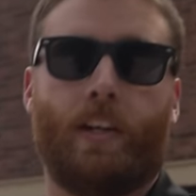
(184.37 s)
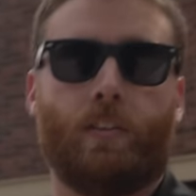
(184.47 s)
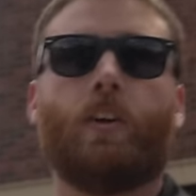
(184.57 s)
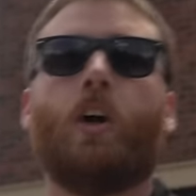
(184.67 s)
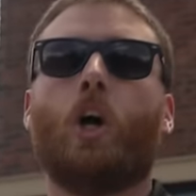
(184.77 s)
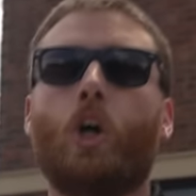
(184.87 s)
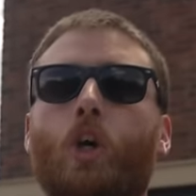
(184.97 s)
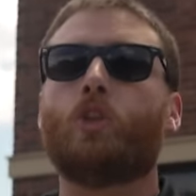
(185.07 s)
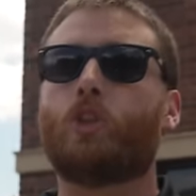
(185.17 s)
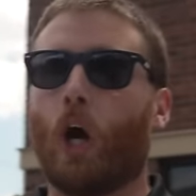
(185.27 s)
what
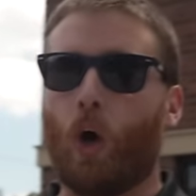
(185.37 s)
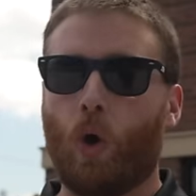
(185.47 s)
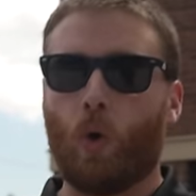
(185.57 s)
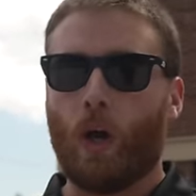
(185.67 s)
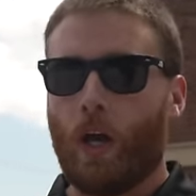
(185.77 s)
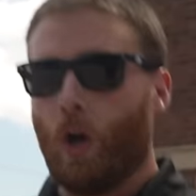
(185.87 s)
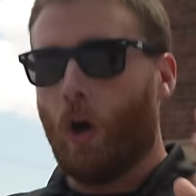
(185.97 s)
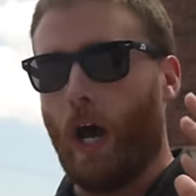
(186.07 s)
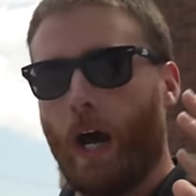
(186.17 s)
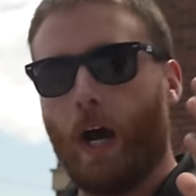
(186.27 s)
separates that so, from a kill
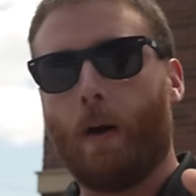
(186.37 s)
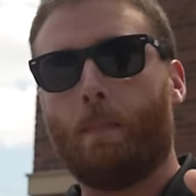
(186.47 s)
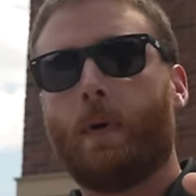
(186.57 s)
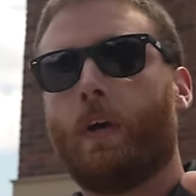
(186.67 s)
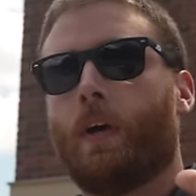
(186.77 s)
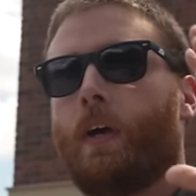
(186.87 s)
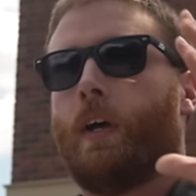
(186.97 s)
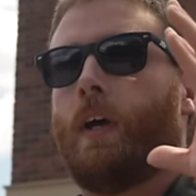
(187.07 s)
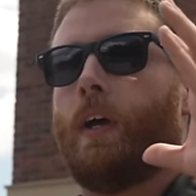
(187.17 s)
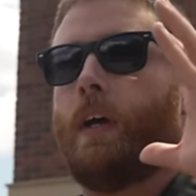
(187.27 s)
switch? Um,
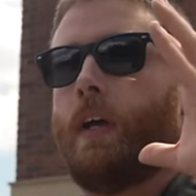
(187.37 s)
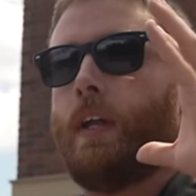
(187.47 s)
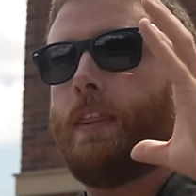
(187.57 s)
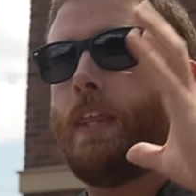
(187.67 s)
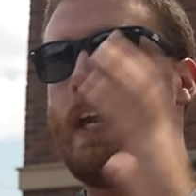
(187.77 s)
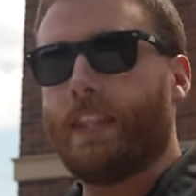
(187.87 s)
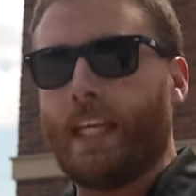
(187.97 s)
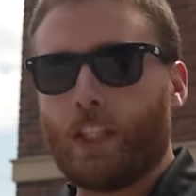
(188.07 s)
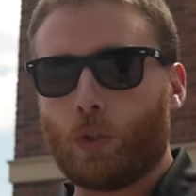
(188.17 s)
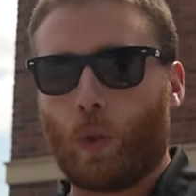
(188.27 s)
the,
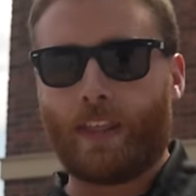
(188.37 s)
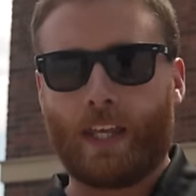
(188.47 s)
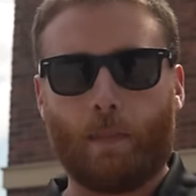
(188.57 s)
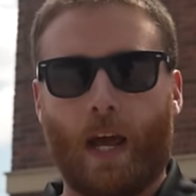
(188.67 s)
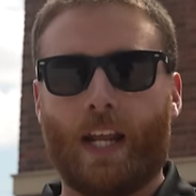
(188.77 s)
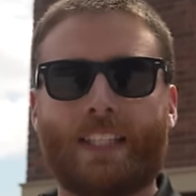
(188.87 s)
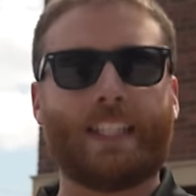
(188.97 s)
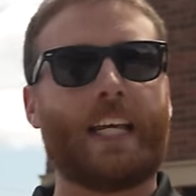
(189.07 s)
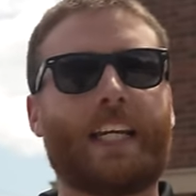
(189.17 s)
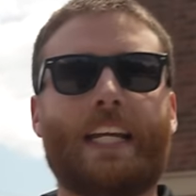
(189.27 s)
the, easiest way to think about it is
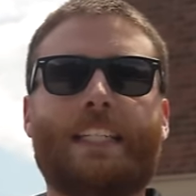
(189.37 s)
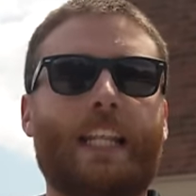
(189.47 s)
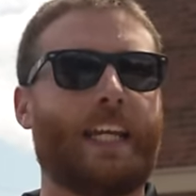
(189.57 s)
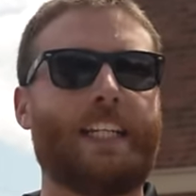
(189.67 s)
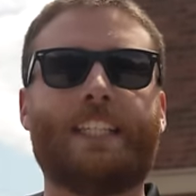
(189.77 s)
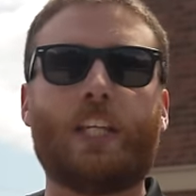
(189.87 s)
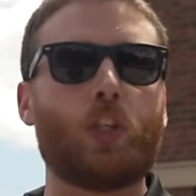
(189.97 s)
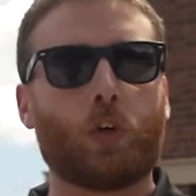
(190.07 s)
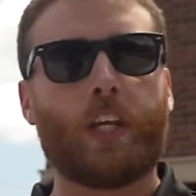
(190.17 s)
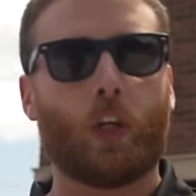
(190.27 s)
it's yeah. like a like a
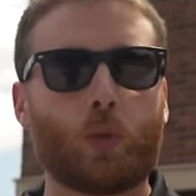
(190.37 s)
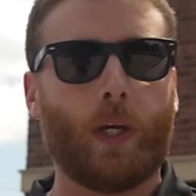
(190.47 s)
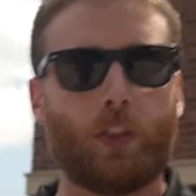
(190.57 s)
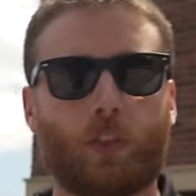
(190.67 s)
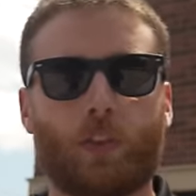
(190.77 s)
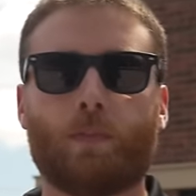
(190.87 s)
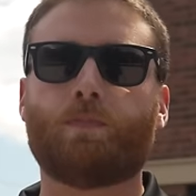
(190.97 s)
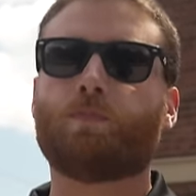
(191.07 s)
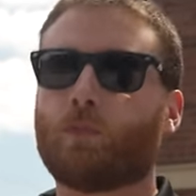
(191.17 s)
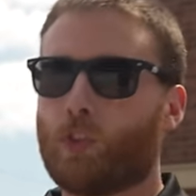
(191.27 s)
digital kill switch.
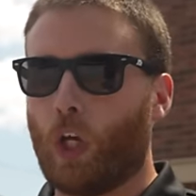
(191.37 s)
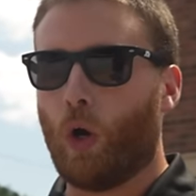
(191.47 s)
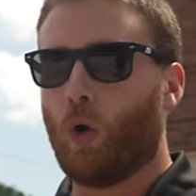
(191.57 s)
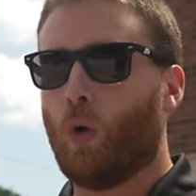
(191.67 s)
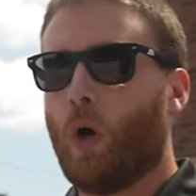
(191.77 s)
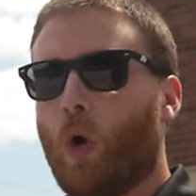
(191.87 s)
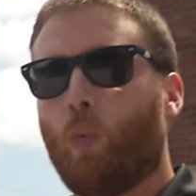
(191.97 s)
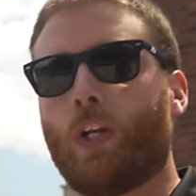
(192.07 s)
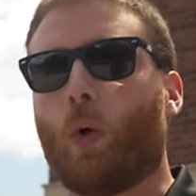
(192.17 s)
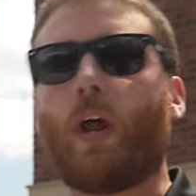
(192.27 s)
Gotcha. So
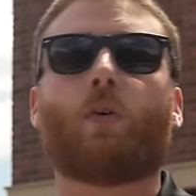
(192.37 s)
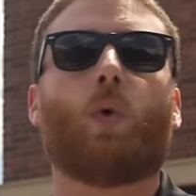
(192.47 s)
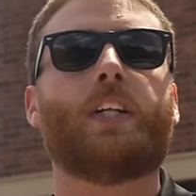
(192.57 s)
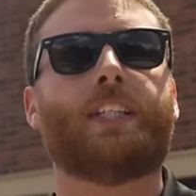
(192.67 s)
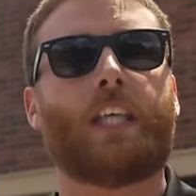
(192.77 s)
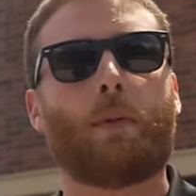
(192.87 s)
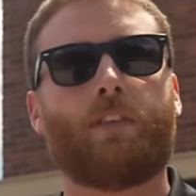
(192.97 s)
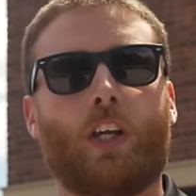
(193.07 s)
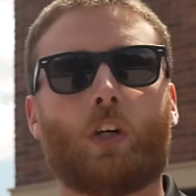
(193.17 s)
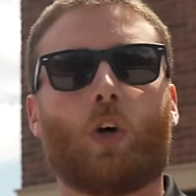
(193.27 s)
we don't ever want to disable
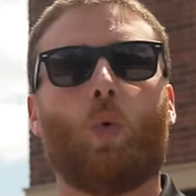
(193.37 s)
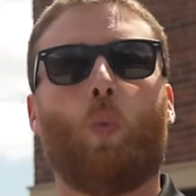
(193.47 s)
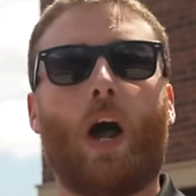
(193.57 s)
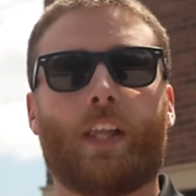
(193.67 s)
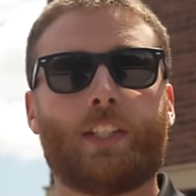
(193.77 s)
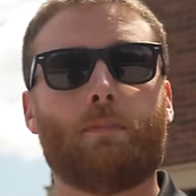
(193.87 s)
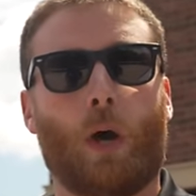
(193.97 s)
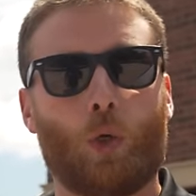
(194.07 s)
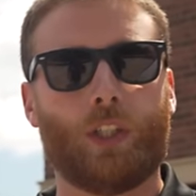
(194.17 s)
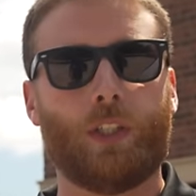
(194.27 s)
the vehicle while it's in
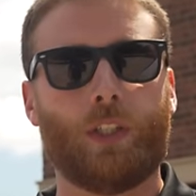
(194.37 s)
motion.